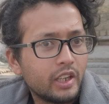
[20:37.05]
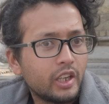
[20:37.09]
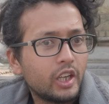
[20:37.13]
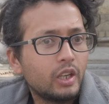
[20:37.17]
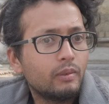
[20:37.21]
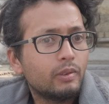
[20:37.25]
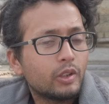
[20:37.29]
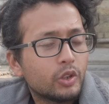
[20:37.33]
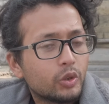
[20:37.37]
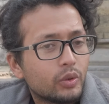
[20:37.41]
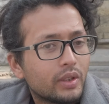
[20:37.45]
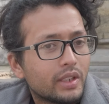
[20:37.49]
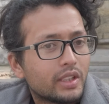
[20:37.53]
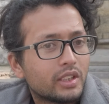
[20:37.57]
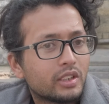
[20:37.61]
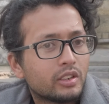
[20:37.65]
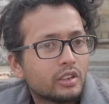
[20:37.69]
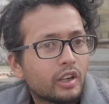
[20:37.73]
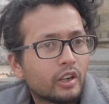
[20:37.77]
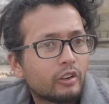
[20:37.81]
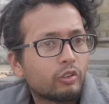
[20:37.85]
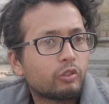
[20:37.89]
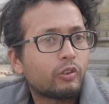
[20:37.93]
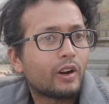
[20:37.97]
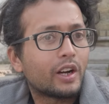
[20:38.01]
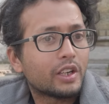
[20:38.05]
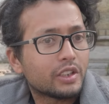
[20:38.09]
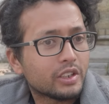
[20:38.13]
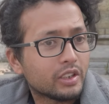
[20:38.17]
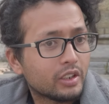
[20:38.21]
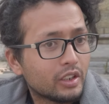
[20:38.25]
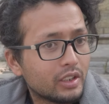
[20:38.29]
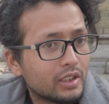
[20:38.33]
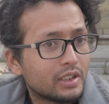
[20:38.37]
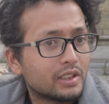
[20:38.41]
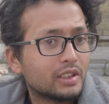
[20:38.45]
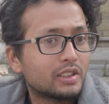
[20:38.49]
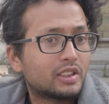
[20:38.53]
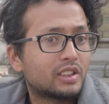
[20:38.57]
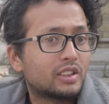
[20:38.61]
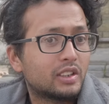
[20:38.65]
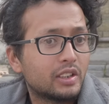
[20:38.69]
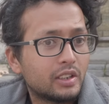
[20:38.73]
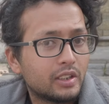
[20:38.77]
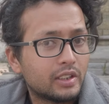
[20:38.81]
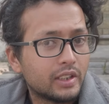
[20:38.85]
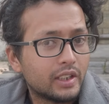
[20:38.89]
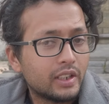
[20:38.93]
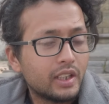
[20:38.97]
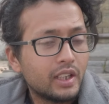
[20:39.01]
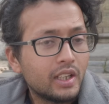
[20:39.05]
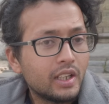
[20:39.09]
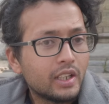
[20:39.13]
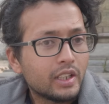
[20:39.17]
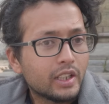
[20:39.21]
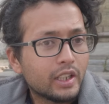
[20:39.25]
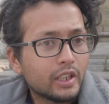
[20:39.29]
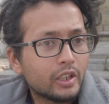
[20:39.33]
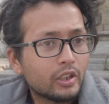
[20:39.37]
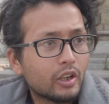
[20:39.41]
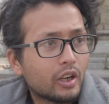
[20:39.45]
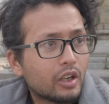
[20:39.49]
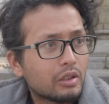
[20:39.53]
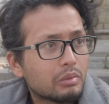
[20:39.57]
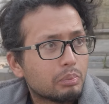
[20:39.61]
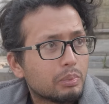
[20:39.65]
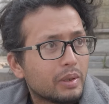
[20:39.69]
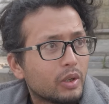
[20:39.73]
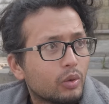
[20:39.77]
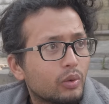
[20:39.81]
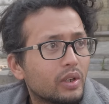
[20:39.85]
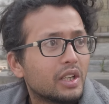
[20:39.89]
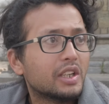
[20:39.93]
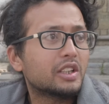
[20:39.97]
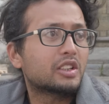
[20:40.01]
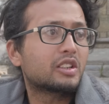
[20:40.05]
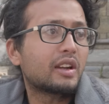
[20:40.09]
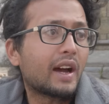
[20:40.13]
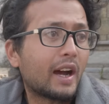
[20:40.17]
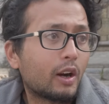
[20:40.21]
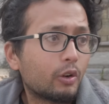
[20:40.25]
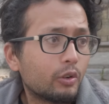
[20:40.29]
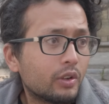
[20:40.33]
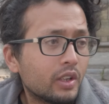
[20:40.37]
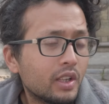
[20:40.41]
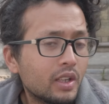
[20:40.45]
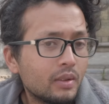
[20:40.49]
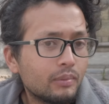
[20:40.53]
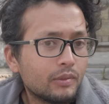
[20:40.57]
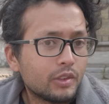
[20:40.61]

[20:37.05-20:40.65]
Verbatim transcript: even though it's not functional, it is still there, cannot be released out.